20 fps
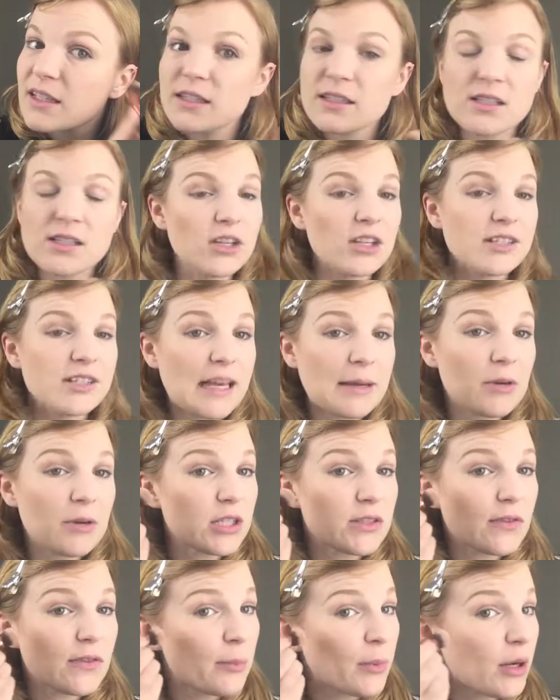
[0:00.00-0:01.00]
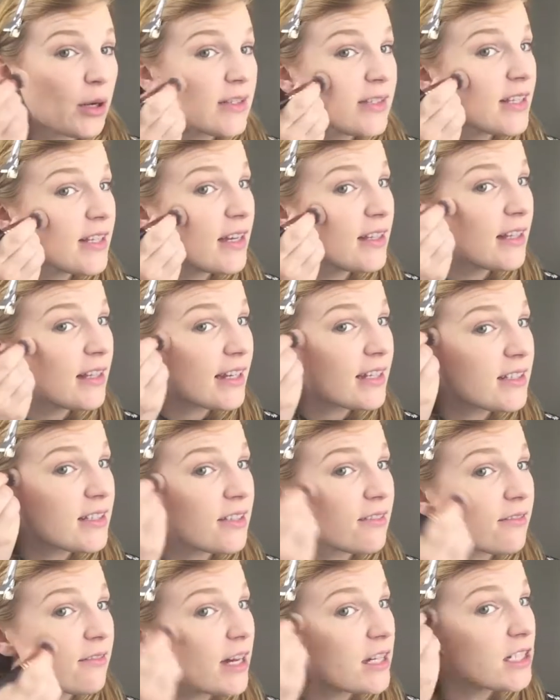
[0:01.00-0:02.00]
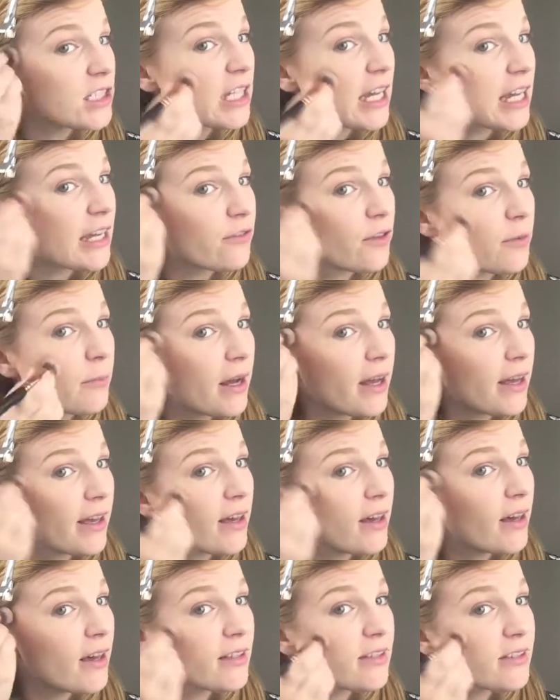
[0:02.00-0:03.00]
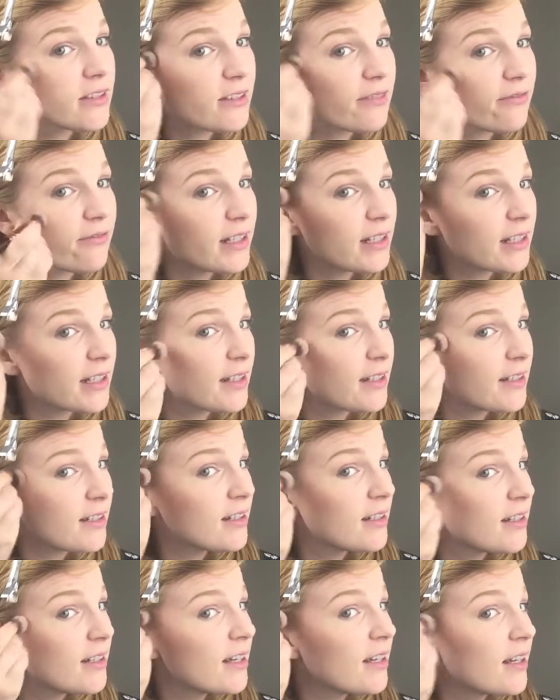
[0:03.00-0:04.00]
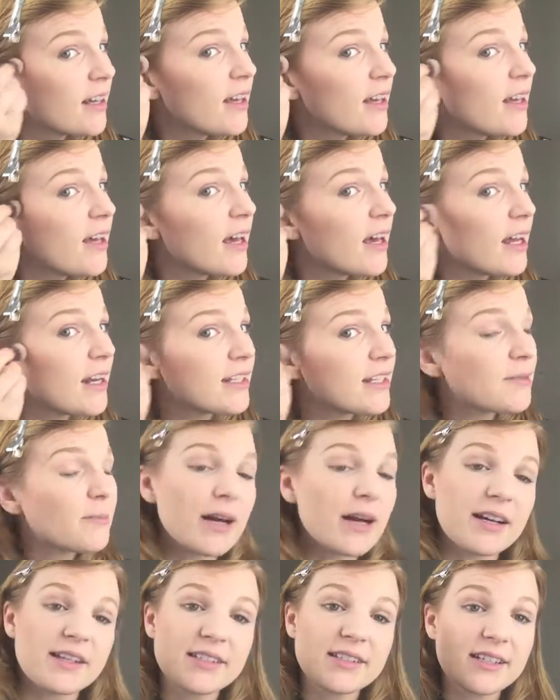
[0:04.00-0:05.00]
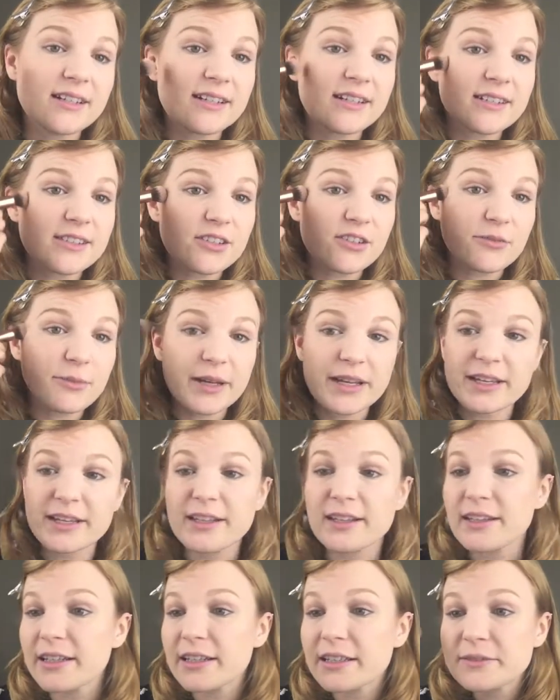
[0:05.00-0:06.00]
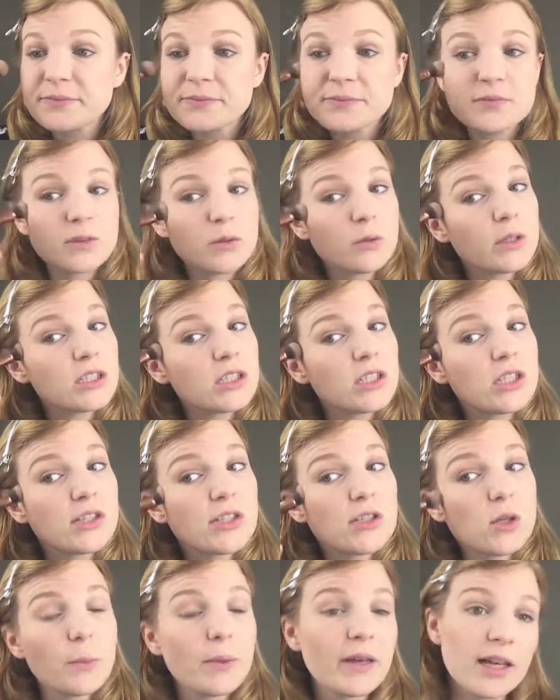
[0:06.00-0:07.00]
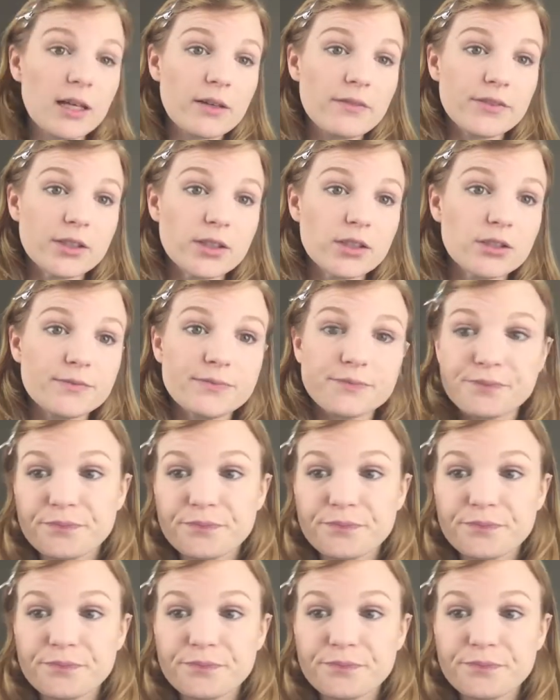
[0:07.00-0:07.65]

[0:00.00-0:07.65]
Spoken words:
know, same goes for bronzer, like it's the right shade for my hair to fill in any sparse areas of my hairline, which is super helpful.